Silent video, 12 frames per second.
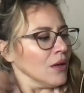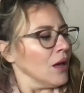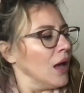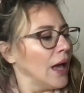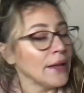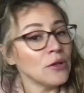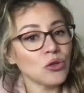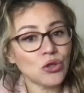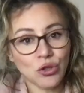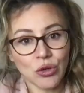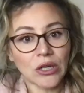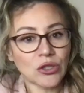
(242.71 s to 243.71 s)
and new
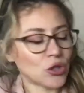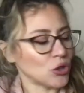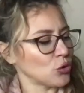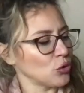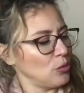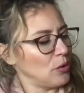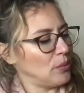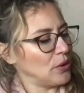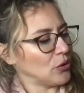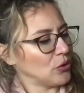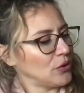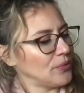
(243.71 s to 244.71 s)
structures to be
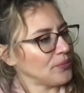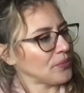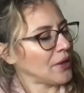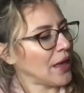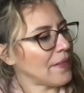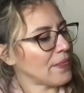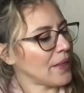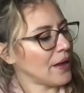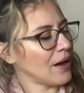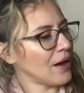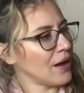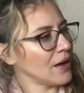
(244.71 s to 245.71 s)
built. Then
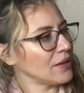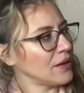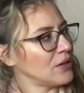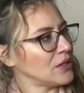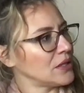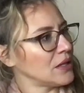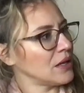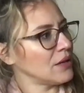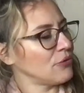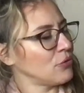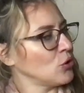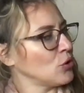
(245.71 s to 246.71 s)
there is a
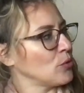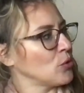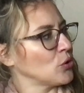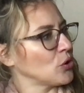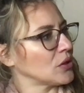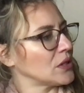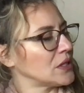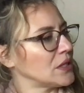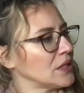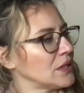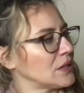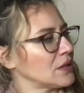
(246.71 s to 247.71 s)
full moon on the
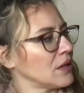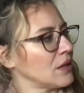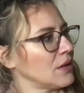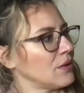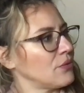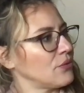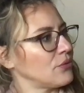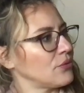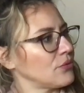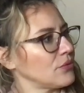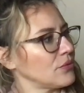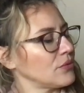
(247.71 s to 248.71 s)
6th of
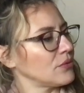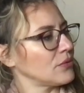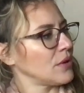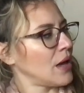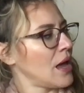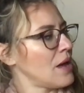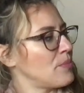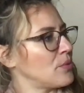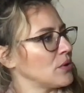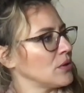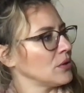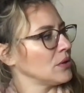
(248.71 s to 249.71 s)

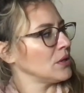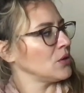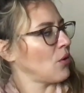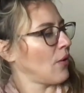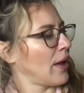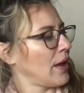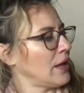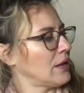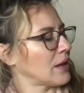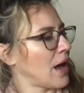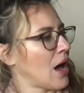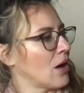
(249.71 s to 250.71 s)
April in your
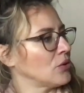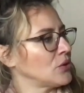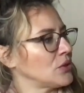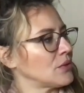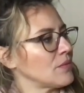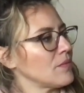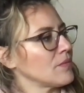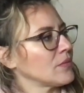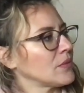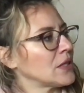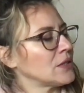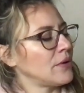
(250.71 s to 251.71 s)
8th house.
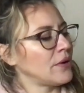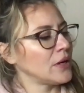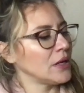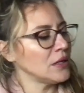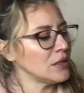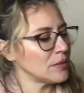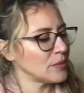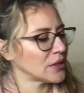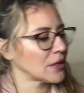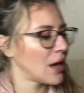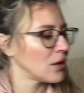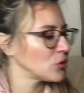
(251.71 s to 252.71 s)
That's very intimate
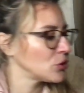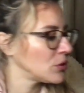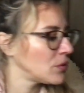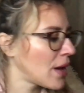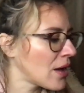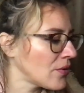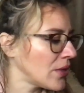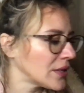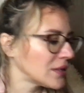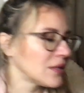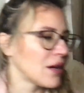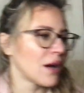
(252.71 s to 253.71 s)
house. So around
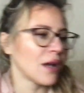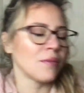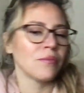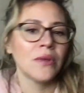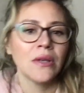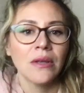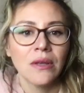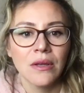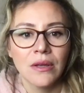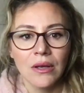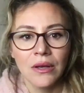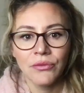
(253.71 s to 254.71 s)
that time,
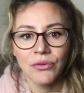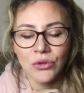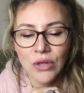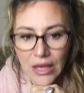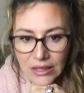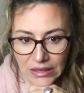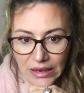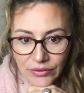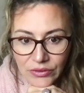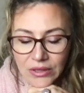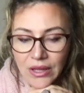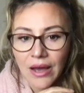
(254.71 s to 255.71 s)
a few days
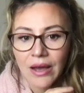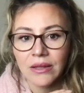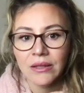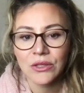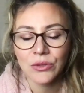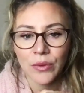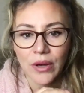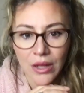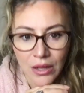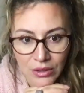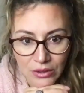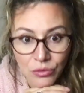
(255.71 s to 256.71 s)
after that as
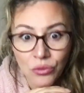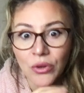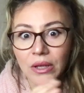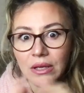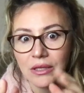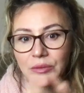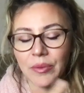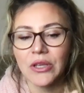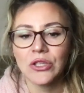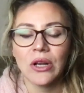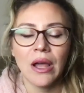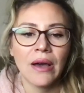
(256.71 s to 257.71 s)
well, a week
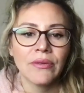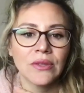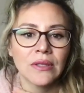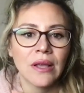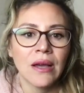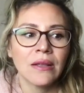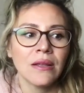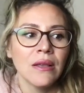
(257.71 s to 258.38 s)
especially after that,